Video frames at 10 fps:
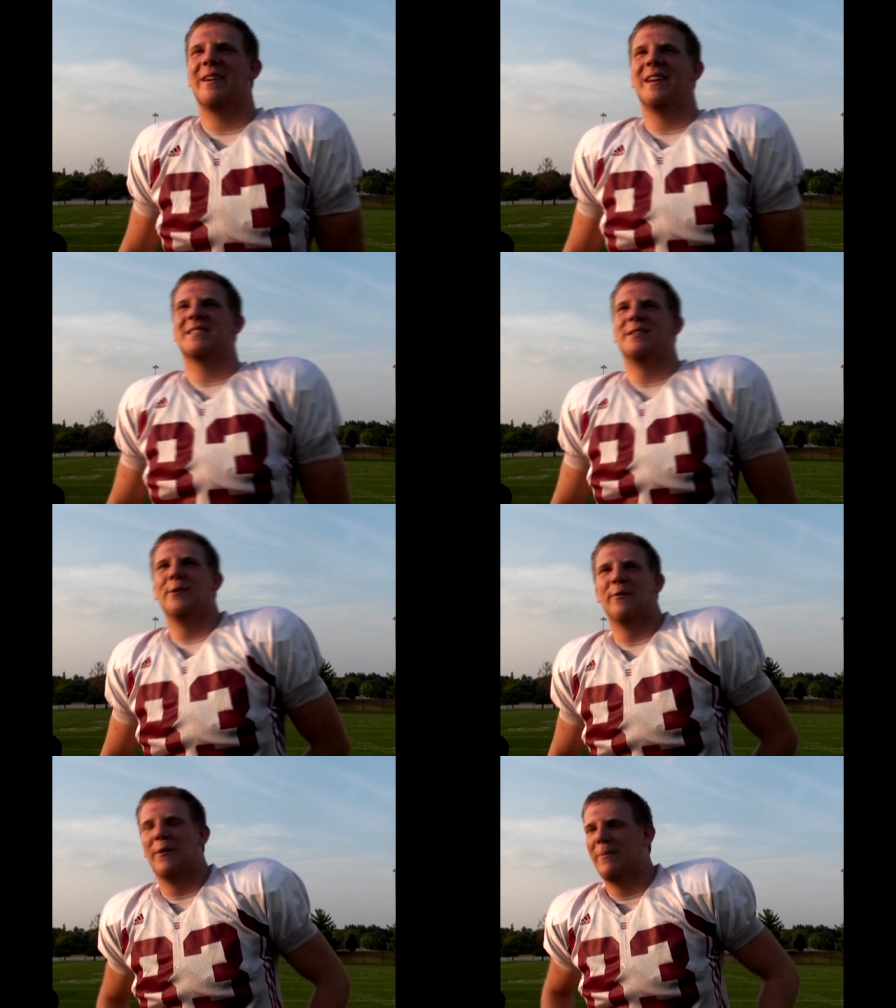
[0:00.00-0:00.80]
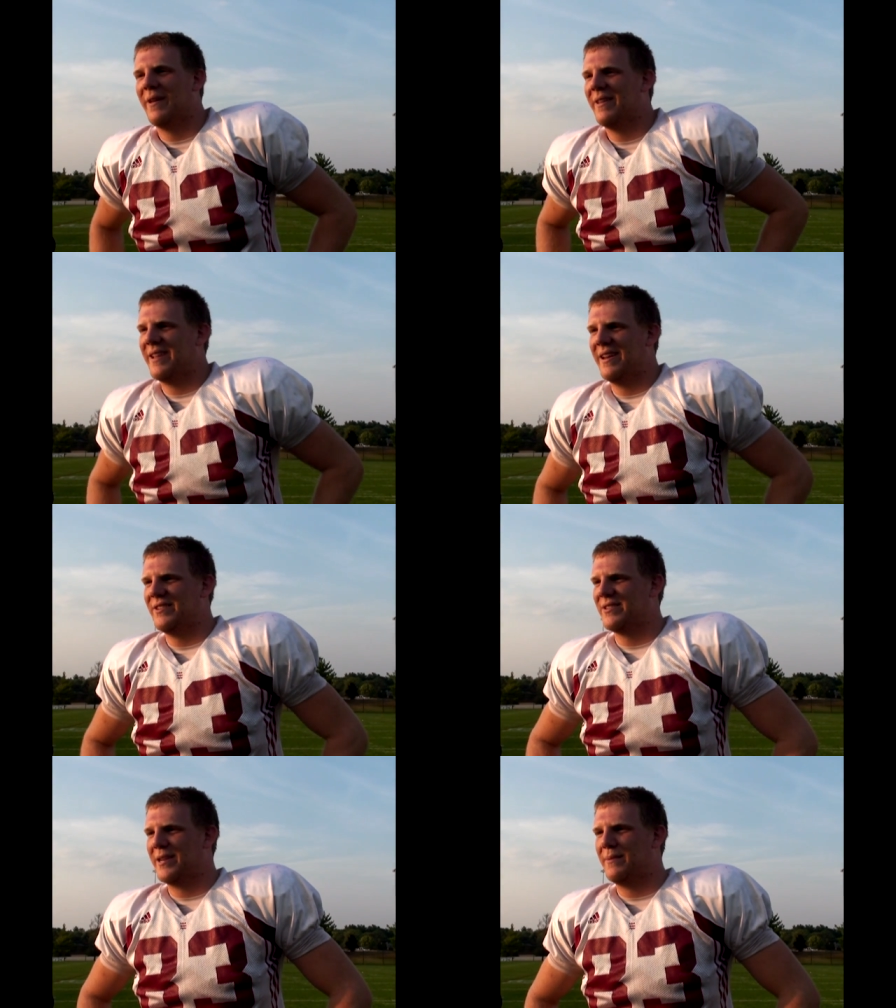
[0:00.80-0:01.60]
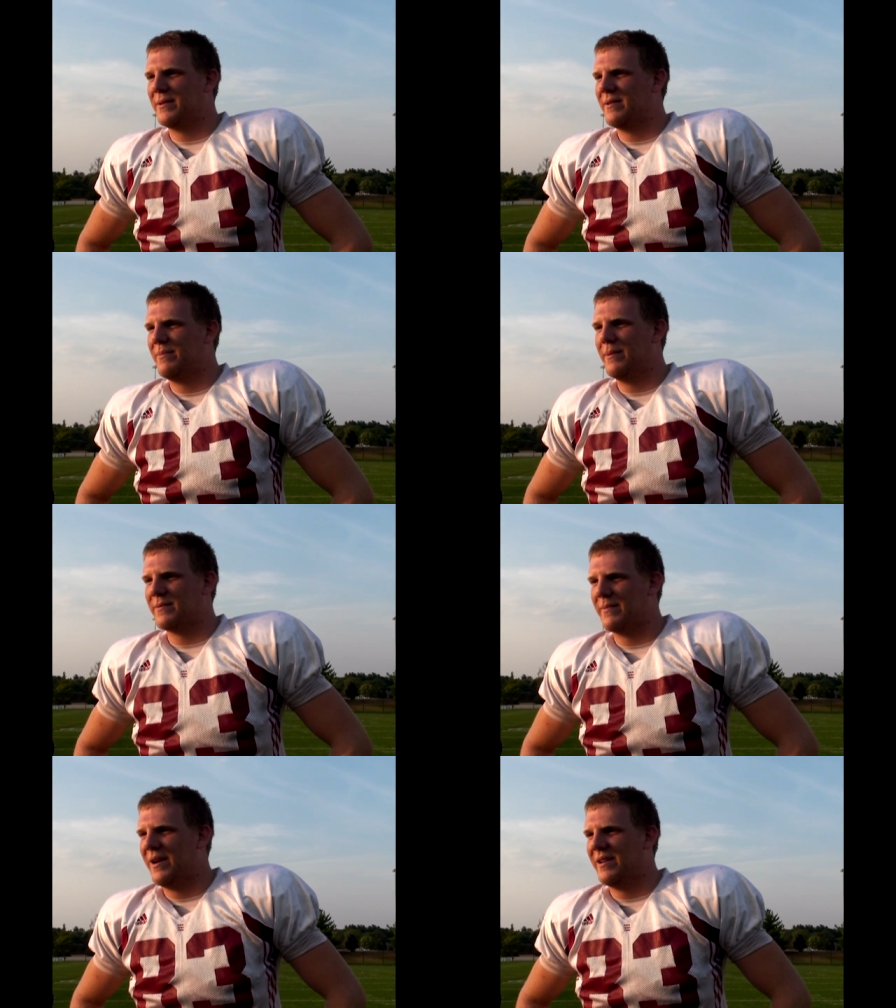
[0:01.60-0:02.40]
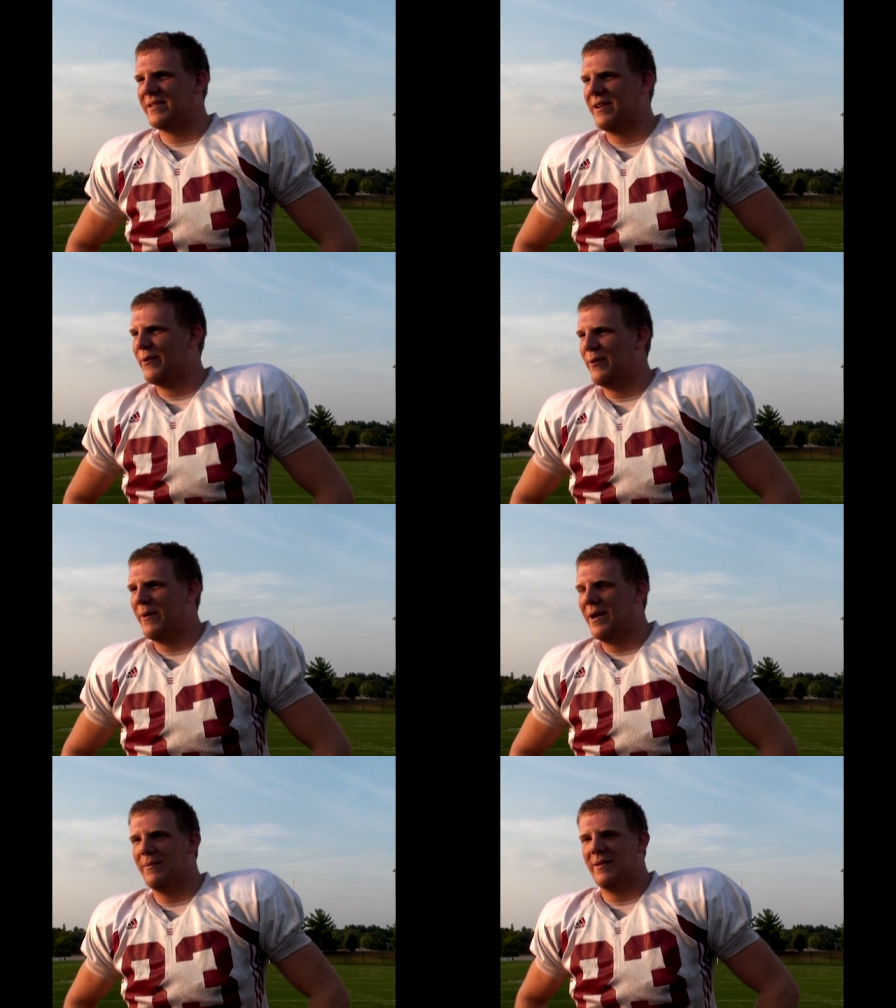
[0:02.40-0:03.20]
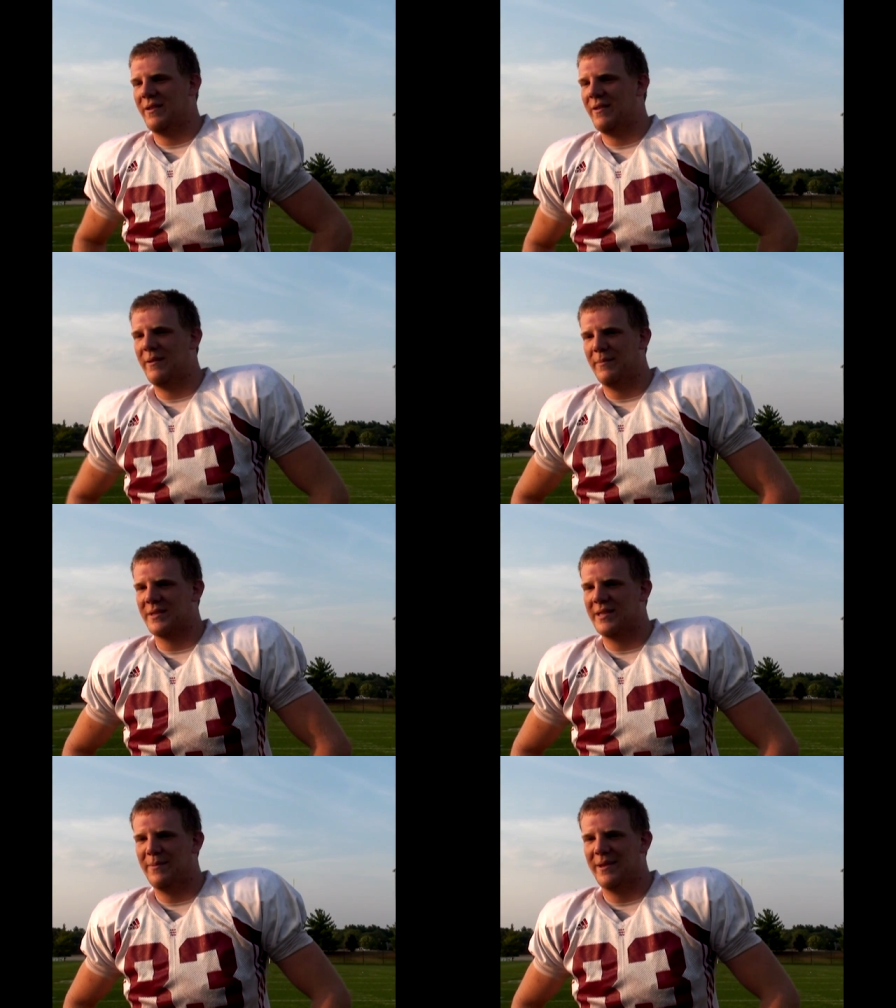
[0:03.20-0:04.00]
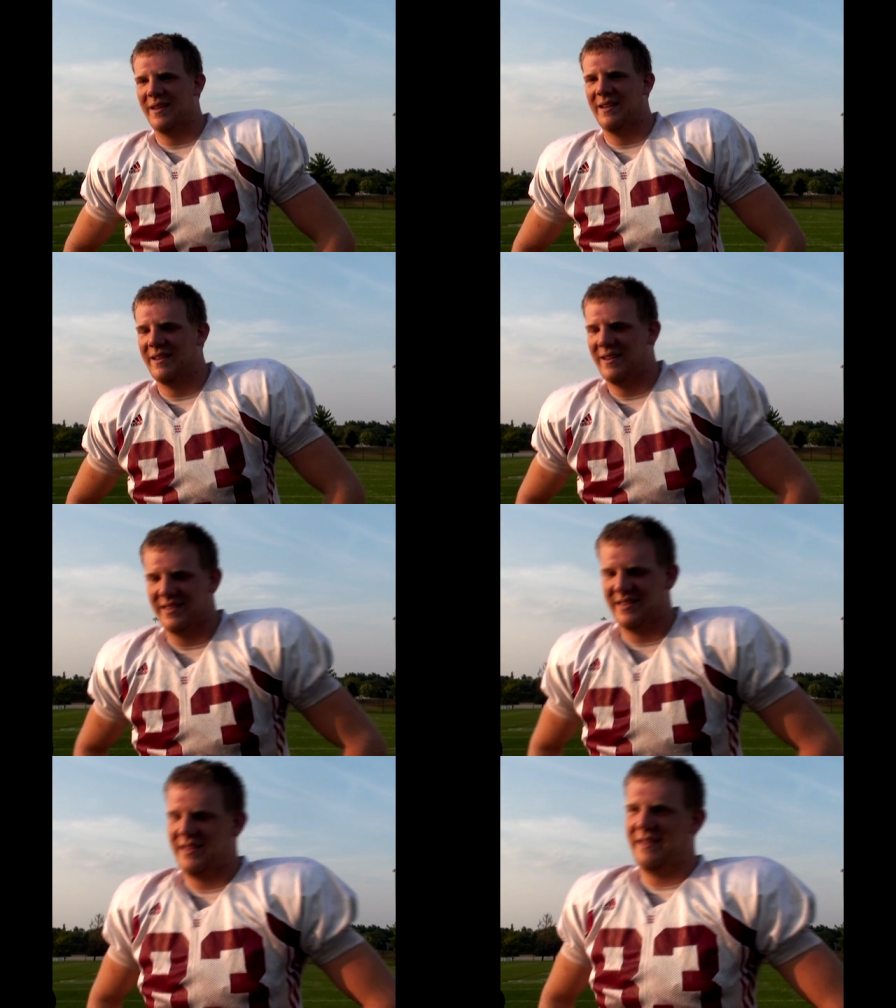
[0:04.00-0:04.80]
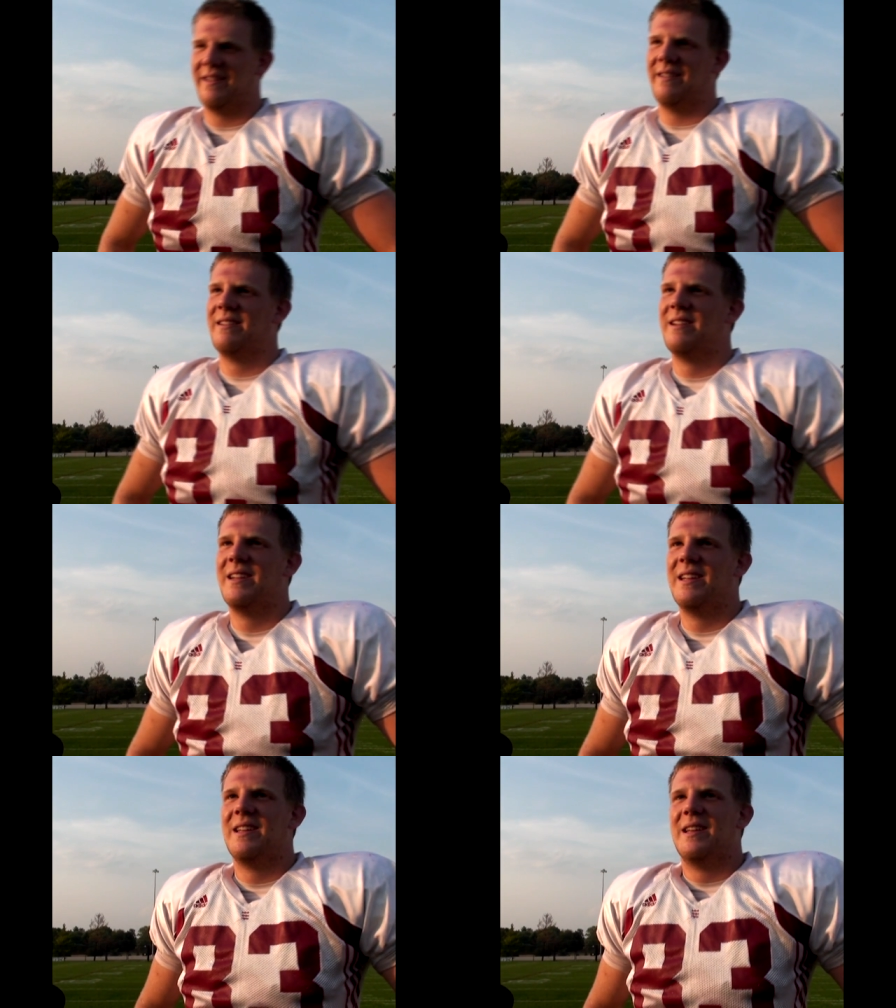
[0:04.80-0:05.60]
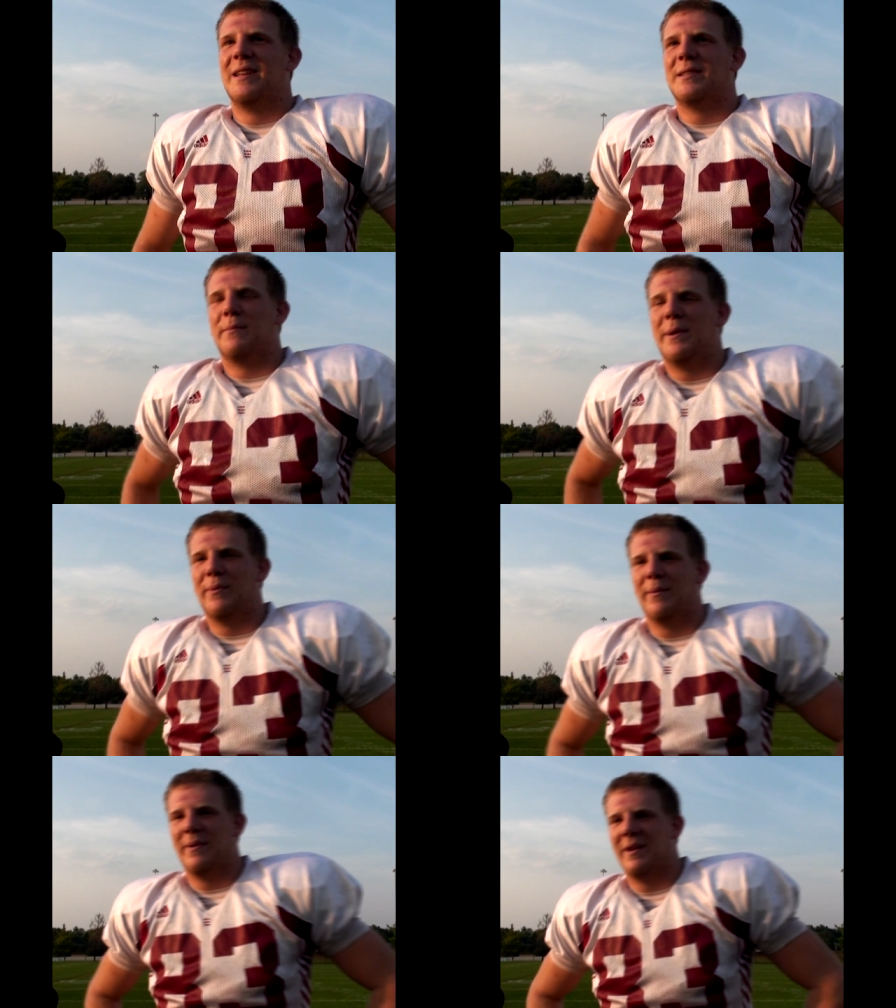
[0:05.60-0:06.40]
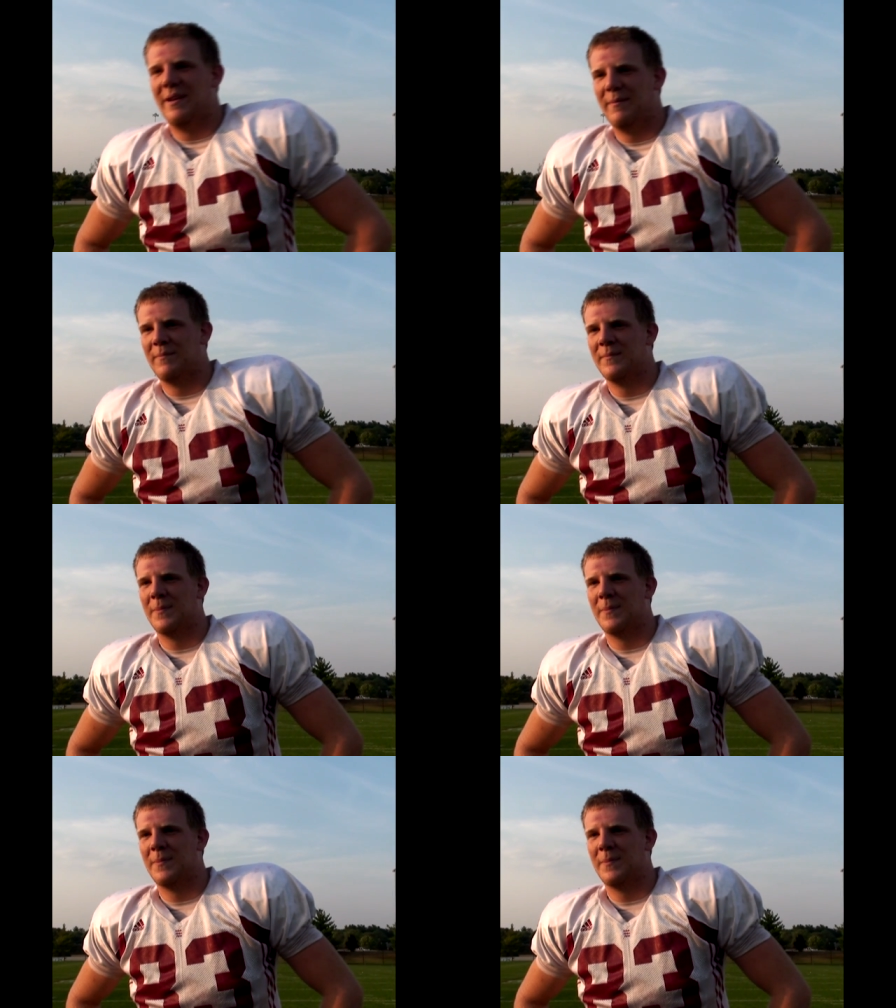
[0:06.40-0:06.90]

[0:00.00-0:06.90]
it has to do with football, Teddy just comes into people's minds, and I don't okay. know why, but you know I'm accepting it, and you know some people uh,